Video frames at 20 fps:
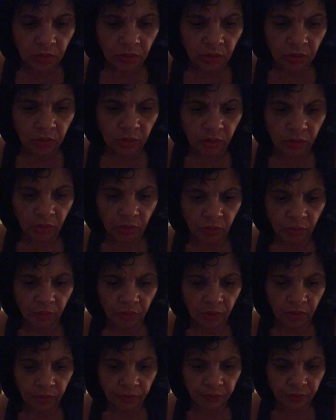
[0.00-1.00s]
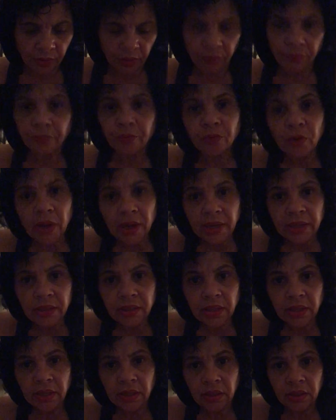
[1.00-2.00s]
a
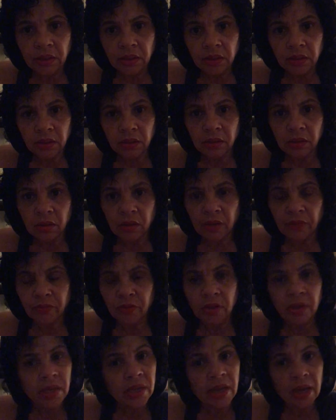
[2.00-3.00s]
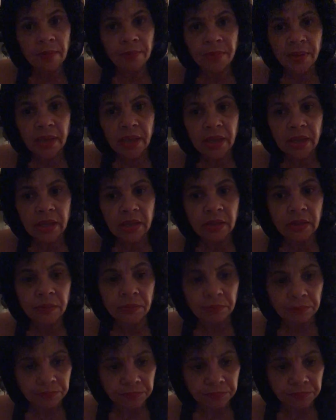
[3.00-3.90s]
Friday, after he got paid,